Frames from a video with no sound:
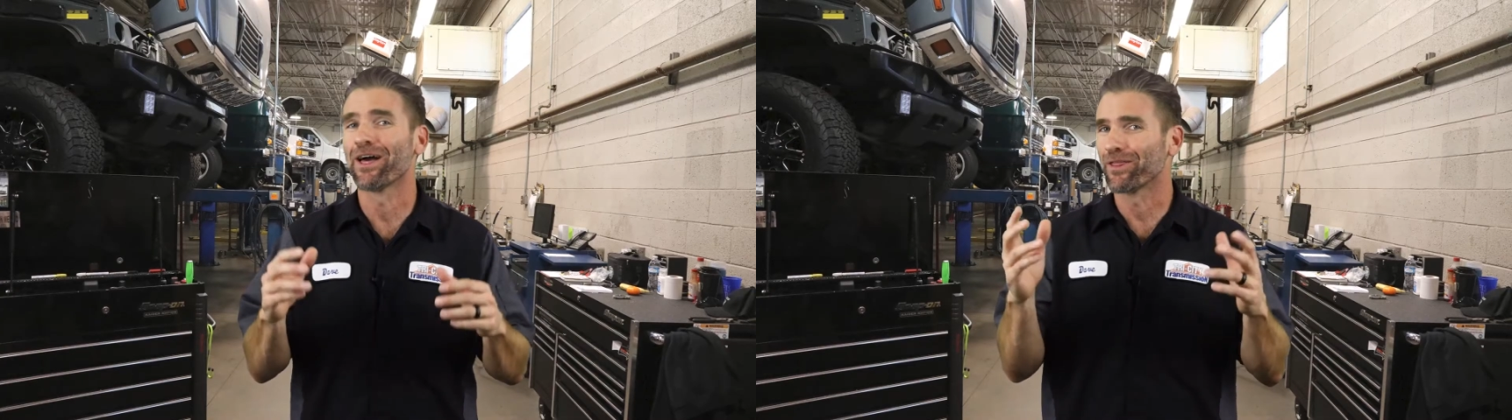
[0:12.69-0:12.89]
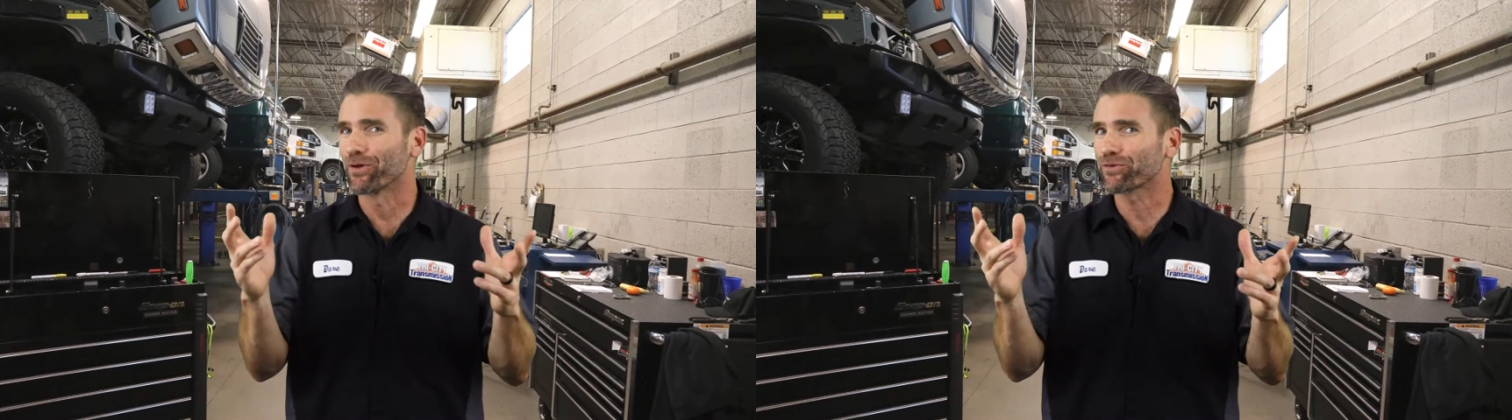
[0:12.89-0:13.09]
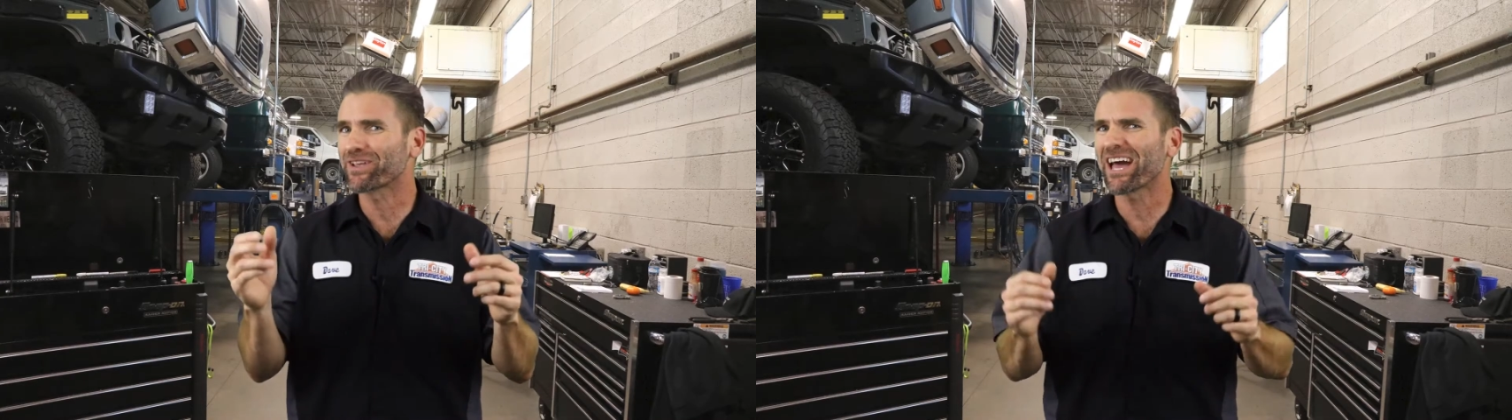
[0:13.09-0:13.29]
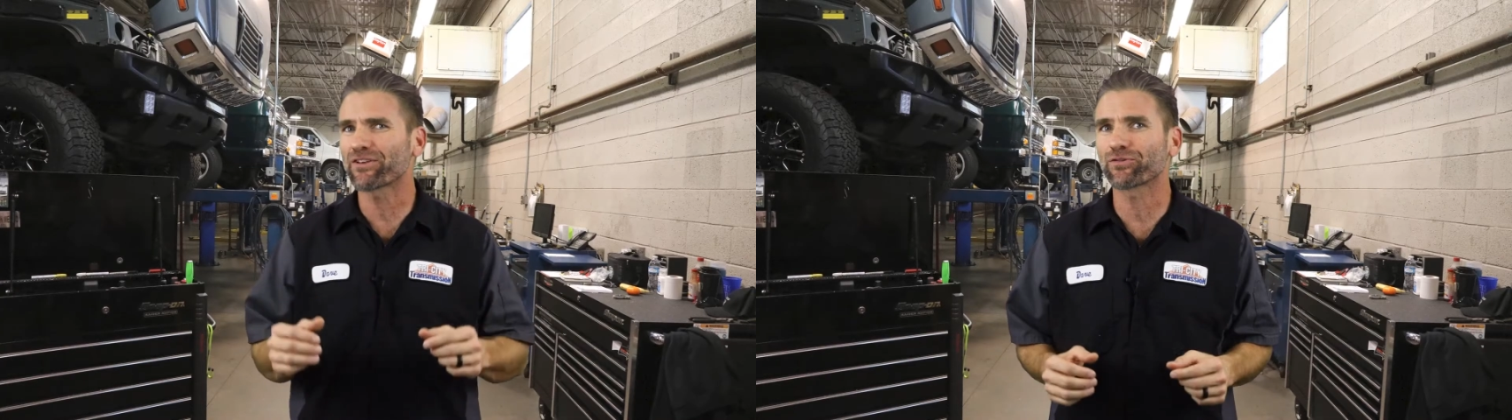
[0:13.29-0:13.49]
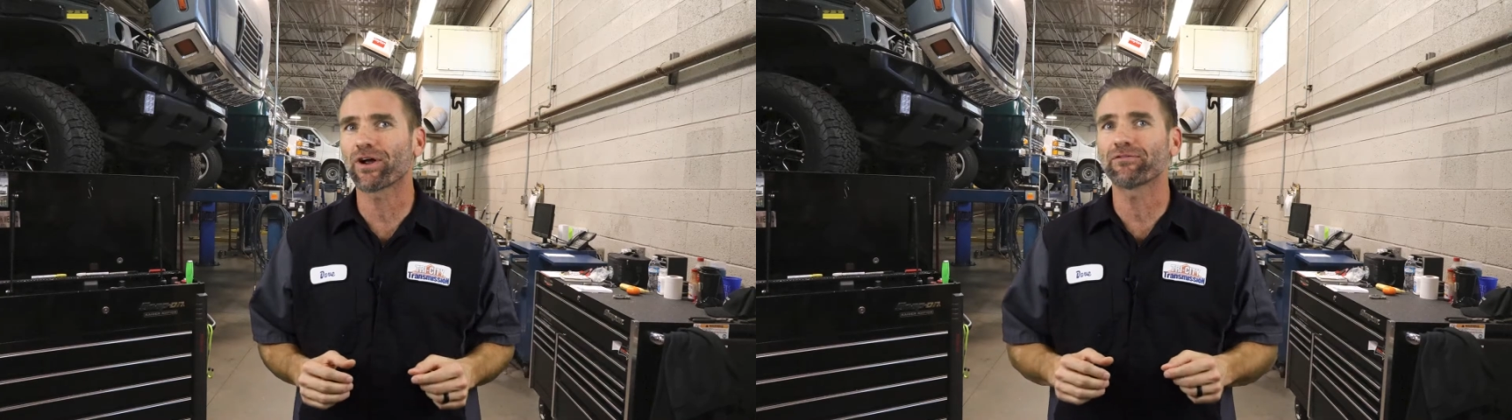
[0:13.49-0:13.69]
those
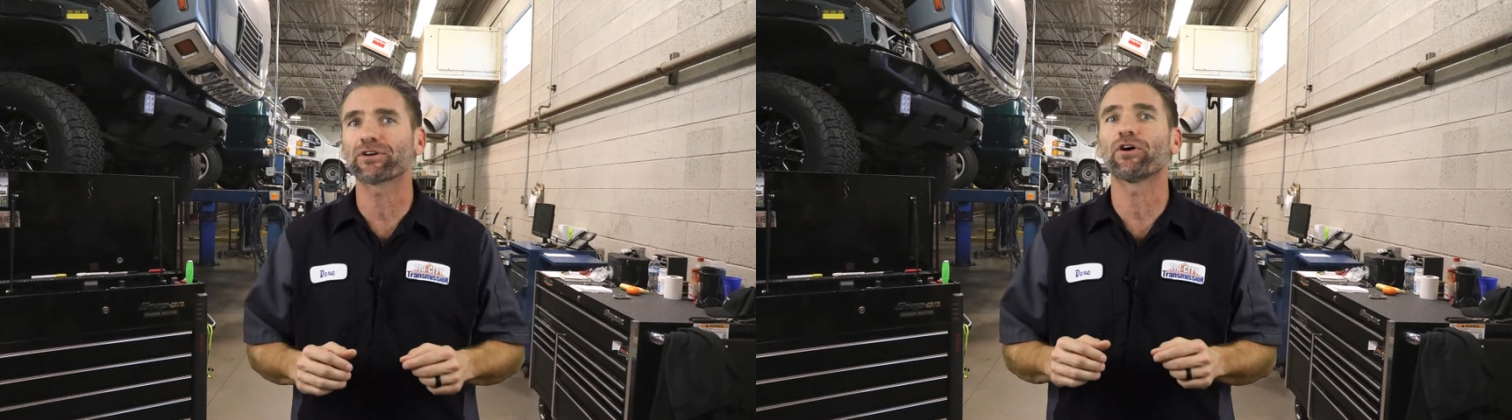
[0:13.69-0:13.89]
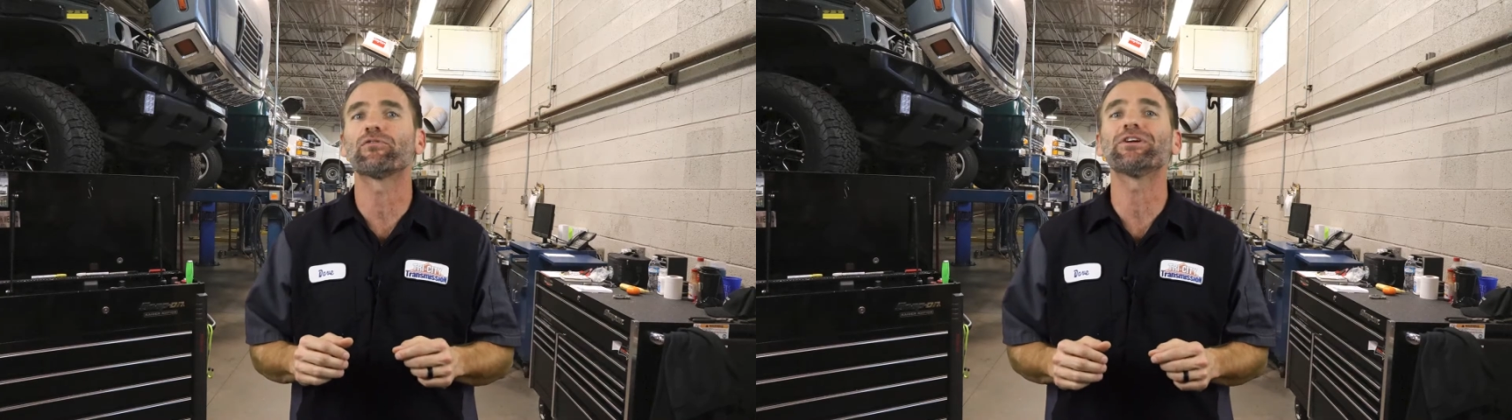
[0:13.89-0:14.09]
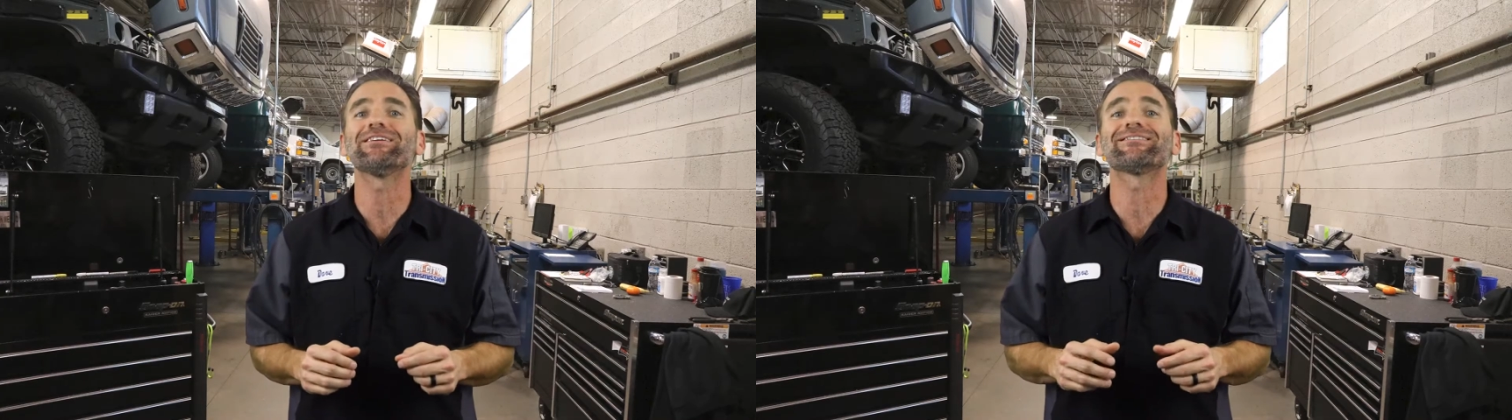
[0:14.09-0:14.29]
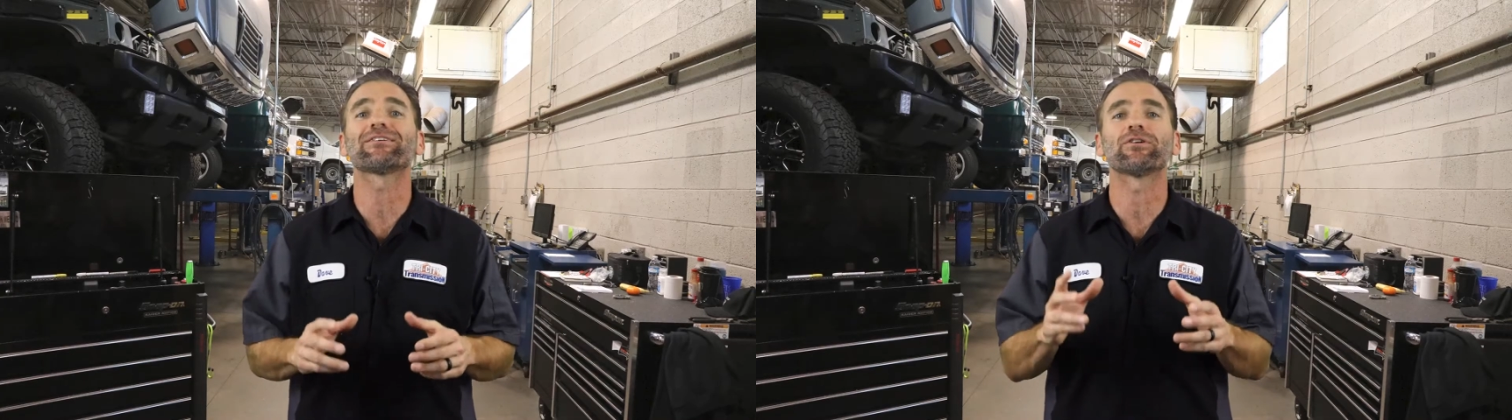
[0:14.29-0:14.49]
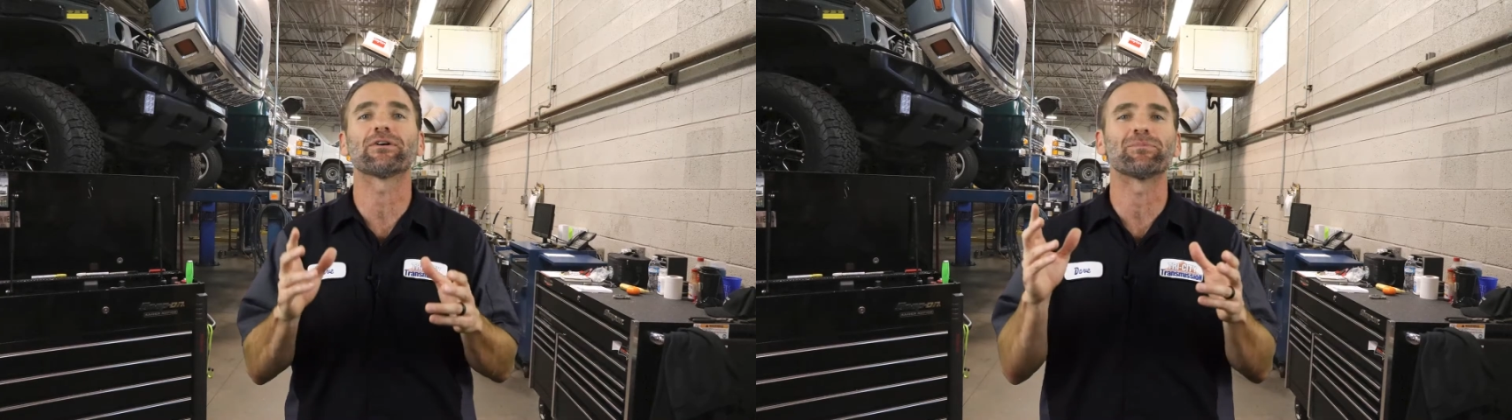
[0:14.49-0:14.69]
catastrophic overheats
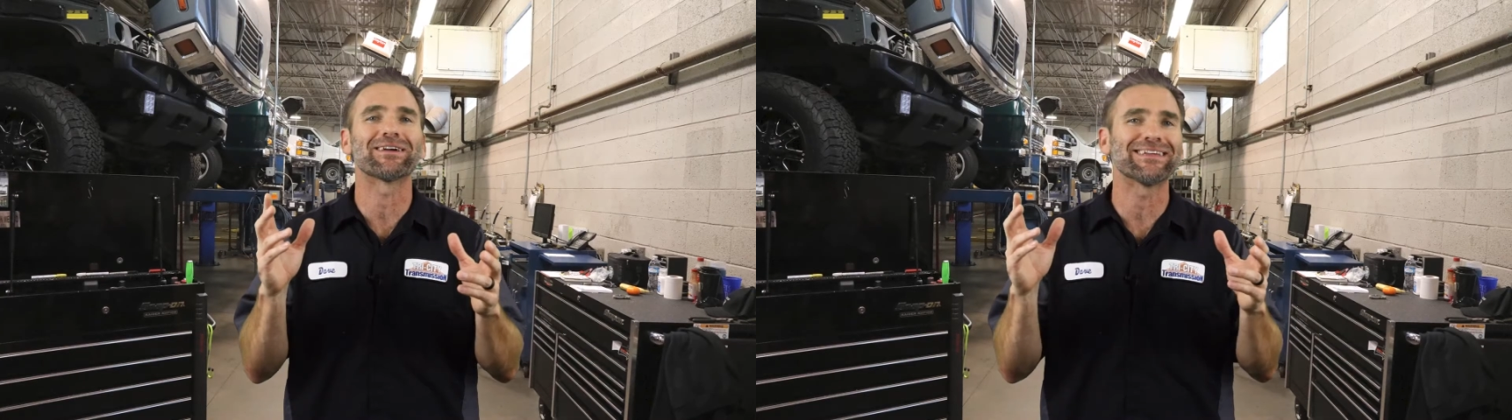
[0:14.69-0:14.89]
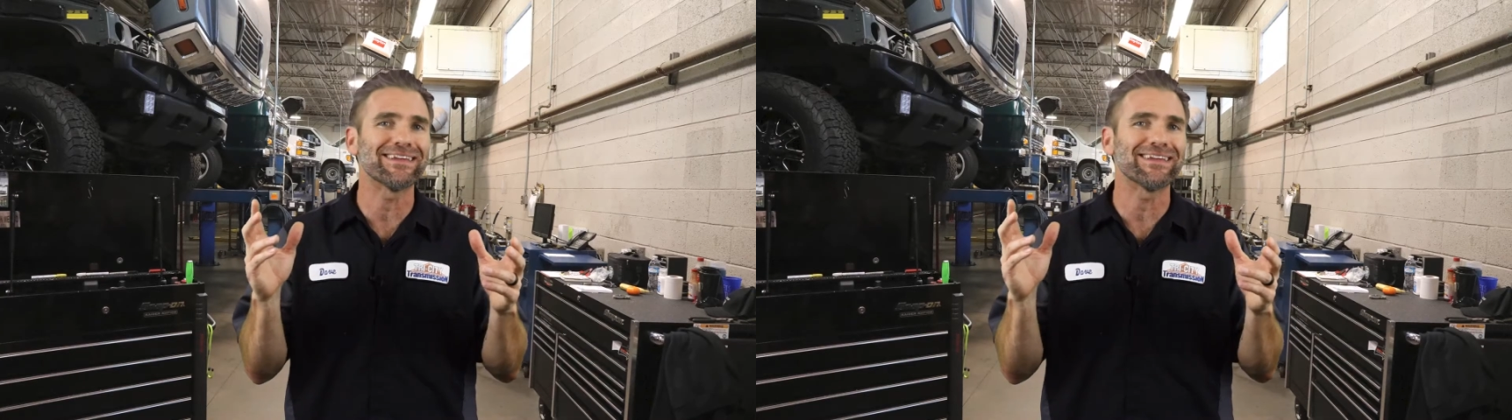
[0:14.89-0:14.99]
could have been